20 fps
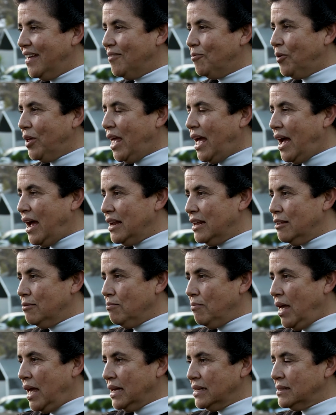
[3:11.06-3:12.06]
We are
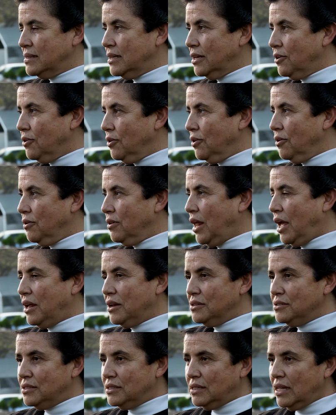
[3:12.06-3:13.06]
in Mexico,
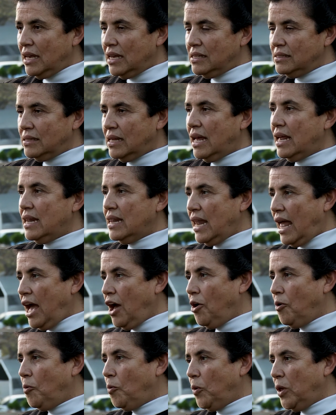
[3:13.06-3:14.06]
United States. And
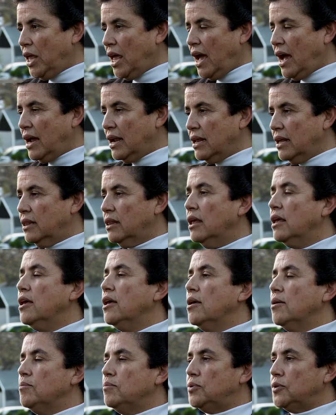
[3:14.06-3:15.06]
now we are in
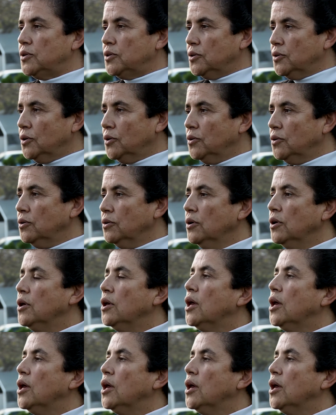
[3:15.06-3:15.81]
Peru.